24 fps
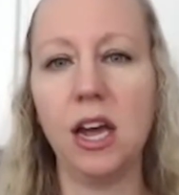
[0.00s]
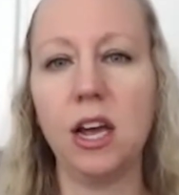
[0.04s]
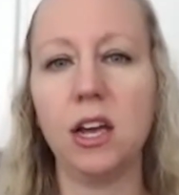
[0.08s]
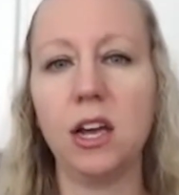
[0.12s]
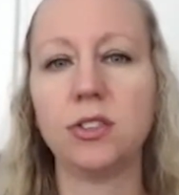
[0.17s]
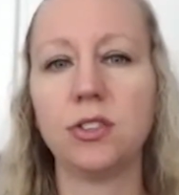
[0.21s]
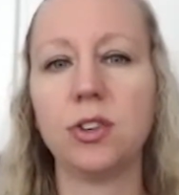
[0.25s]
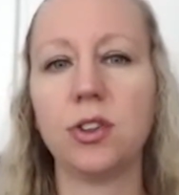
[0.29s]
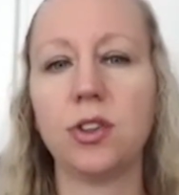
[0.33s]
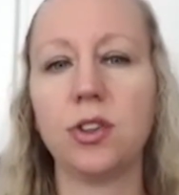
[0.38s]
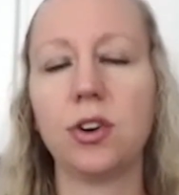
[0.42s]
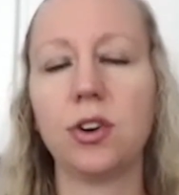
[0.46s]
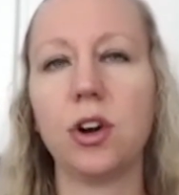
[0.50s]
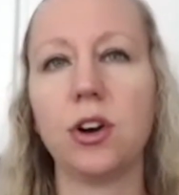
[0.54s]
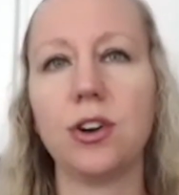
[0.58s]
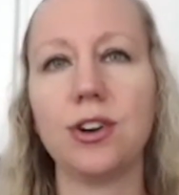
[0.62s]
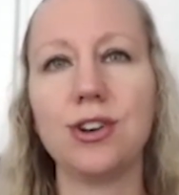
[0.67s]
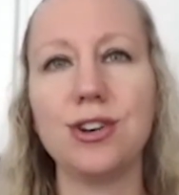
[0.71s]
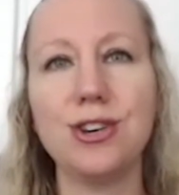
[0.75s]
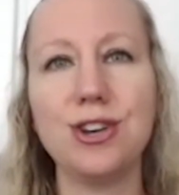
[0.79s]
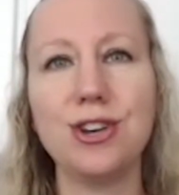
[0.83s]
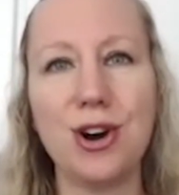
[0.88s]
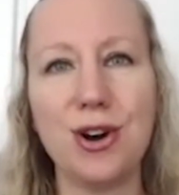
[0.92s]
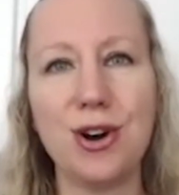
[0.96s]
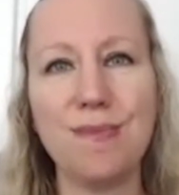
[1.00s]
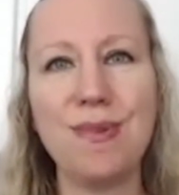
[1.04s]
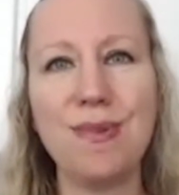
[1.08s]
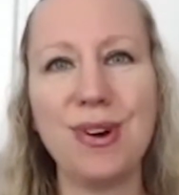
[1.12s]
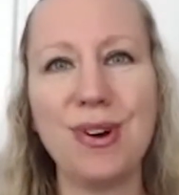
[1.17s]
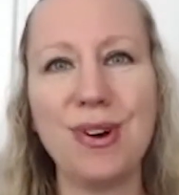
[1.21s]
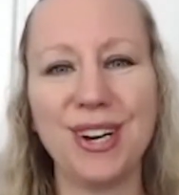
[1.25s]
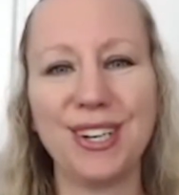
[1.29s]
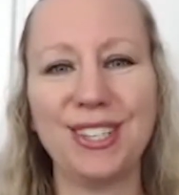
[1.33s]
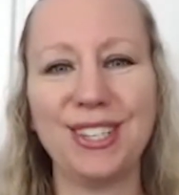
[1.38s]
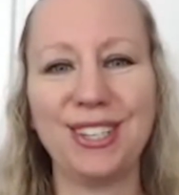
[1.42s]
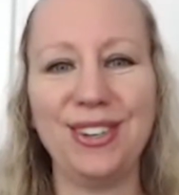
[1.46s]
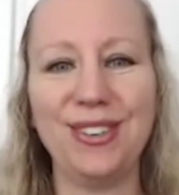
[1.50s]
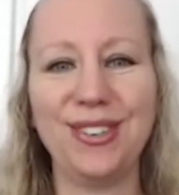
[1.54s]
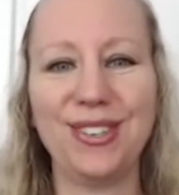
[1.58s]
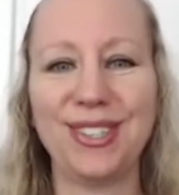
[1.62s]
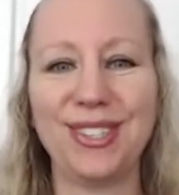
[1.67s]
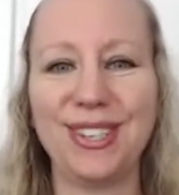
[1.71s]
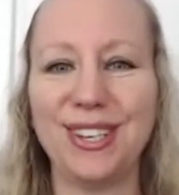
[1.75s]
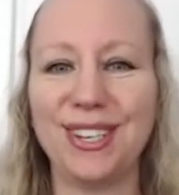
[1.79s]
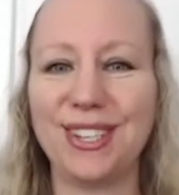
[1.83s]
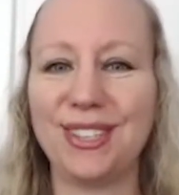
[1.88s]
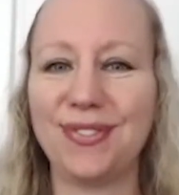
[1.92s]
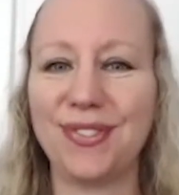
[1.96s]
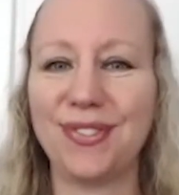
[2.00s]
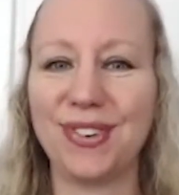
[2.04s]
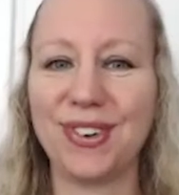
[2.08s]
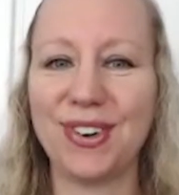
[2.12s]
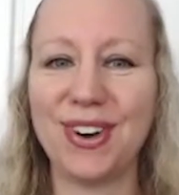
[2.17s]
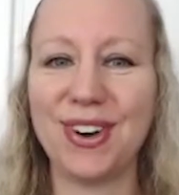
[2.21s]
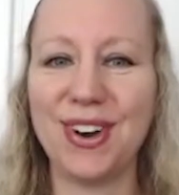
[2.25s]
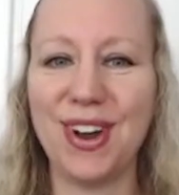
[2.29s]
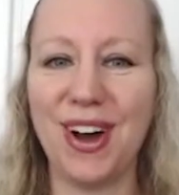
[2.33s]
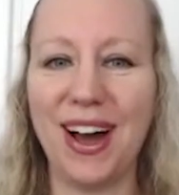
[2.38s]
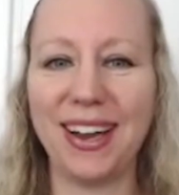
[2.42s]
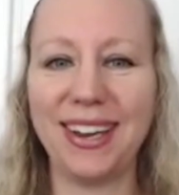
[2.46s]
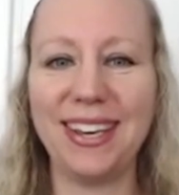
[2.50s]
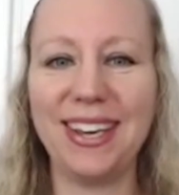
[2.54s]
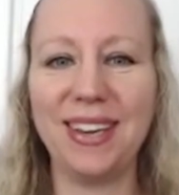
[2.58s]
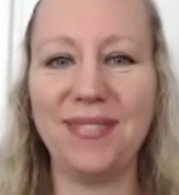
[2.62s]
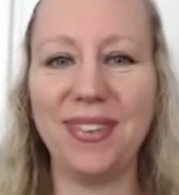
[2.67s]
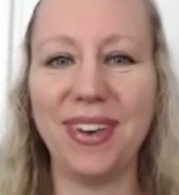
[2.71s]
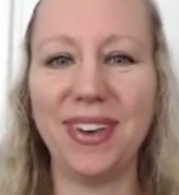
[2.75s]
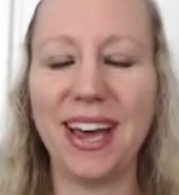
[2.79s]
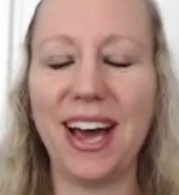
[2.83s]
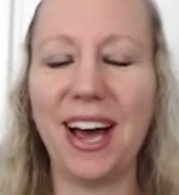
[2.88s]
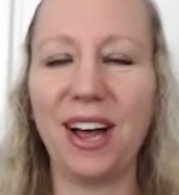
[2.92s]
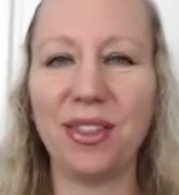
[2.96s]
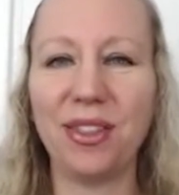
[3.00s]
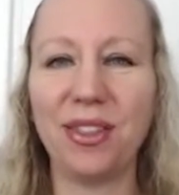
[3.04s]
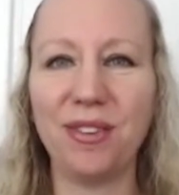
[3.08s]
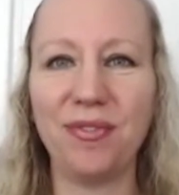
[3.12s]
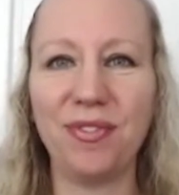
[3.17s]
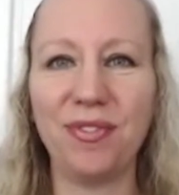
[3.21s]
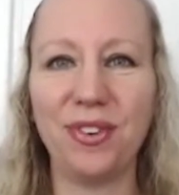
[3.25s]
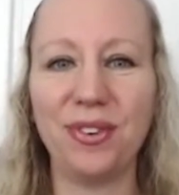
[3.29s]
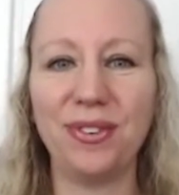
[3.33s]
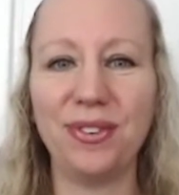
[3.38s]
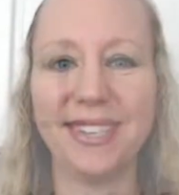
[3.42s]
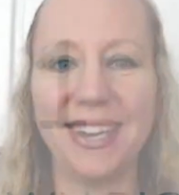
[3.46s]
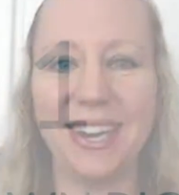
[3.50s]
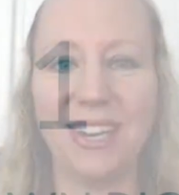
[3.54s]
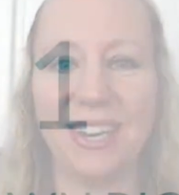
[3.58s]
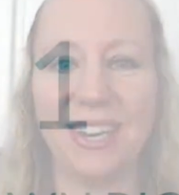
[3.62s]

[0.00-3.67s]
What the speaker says: So there are no more excuses for not keeping healthy foods in